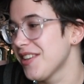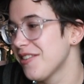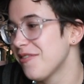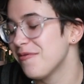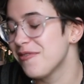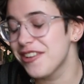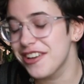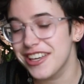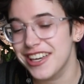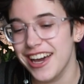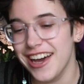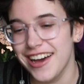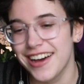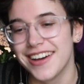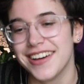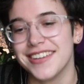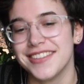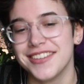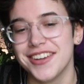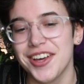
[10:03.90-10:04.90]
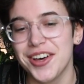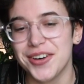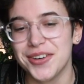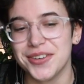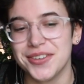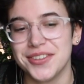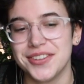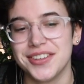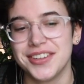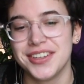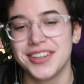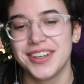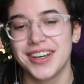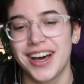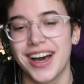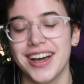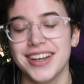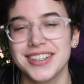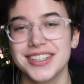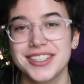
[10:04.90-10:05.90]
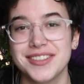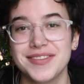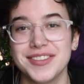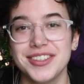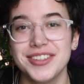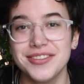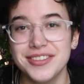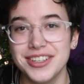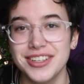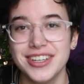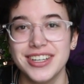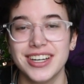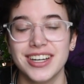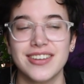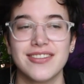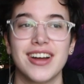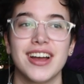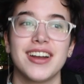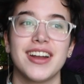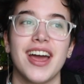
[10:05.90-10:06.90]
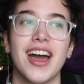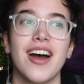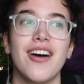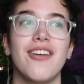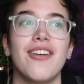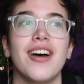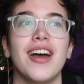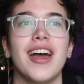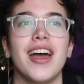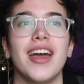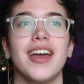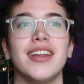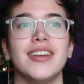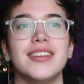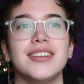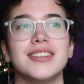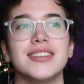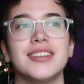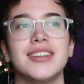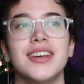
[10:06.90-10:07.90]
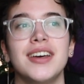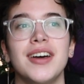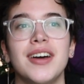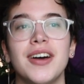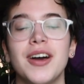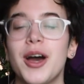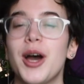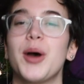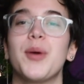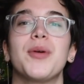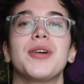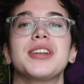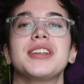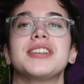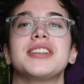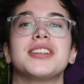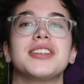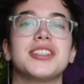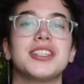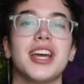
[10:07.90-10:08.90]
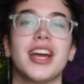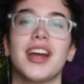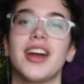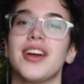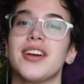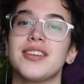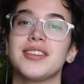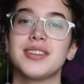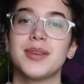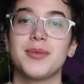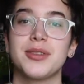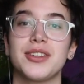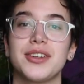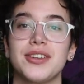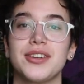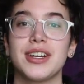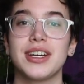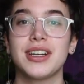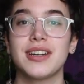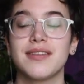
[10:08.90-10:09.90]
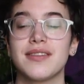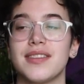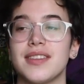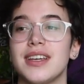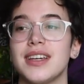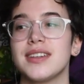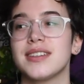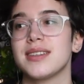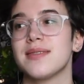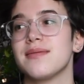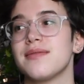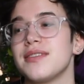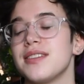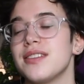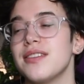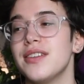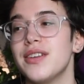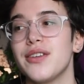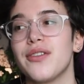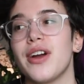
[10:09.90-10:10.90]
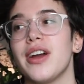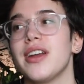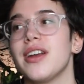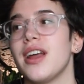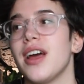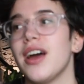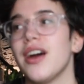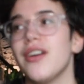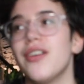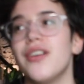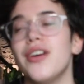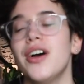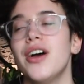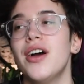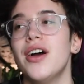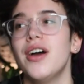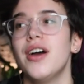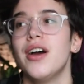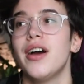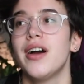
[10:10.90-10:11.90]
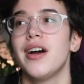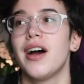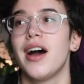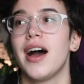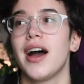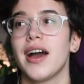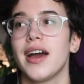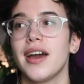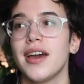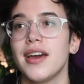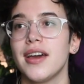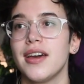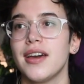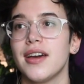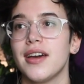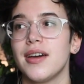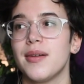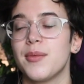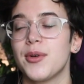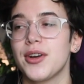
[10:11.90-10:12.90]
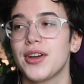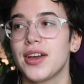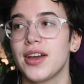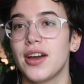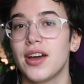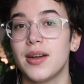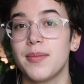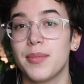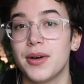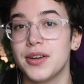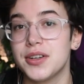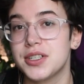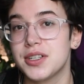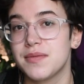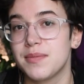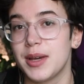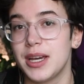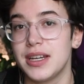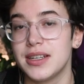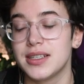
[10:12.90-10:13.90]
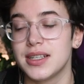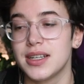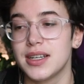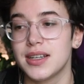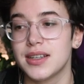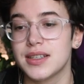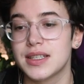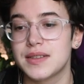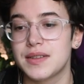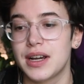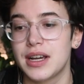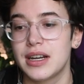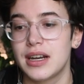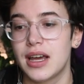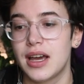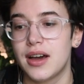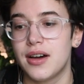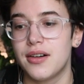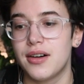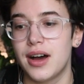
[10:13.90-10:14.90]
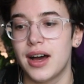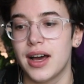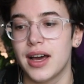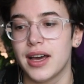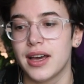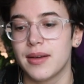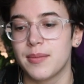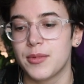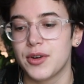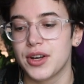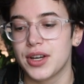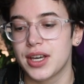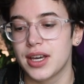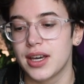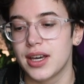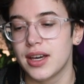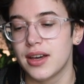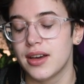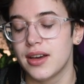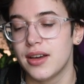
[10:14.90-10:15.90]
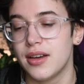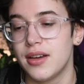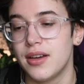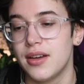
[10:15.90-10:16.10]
But yeah, no, I just feel really good right now, and I wanted to share some of the creative things I'm feeling right now. I am working on a bunch of paintings right now. I am working